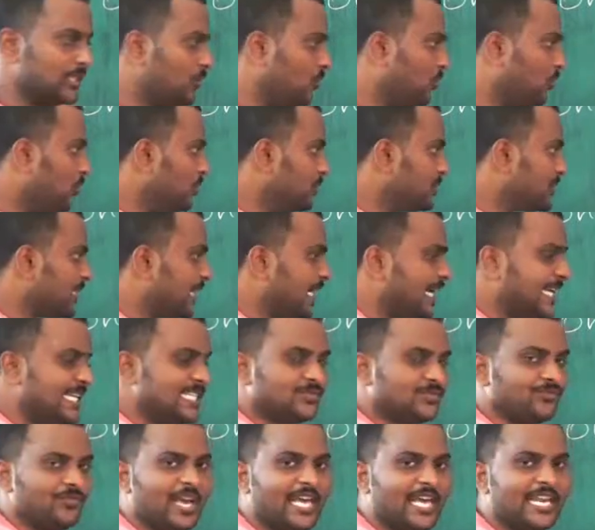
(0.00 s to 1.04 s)
The Ohm's law
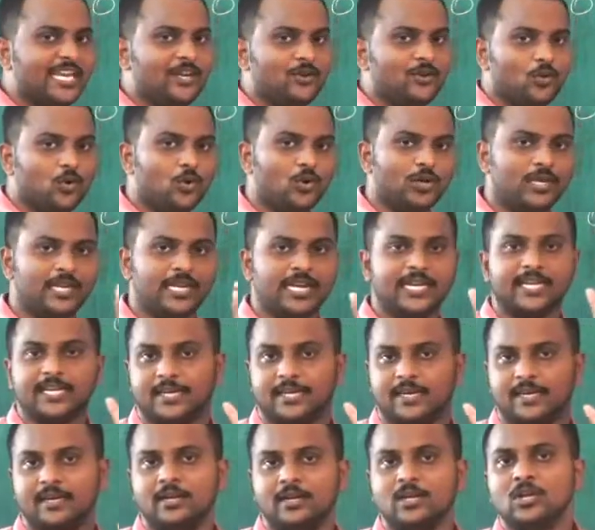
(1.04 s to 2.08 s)
is valid only at
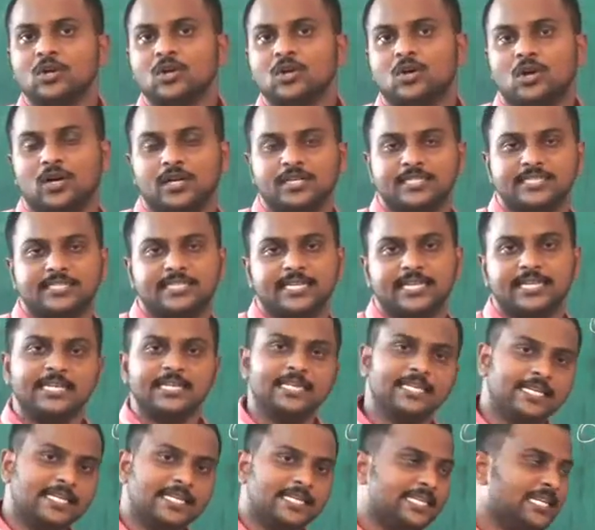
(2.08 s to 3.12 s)
a
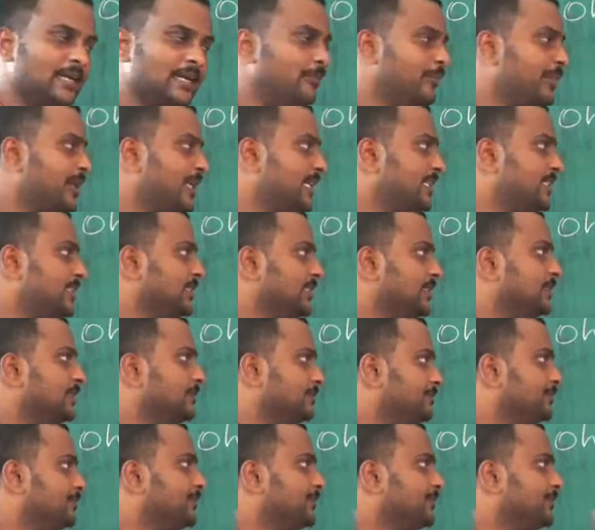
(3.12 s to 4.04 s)
constant temperature.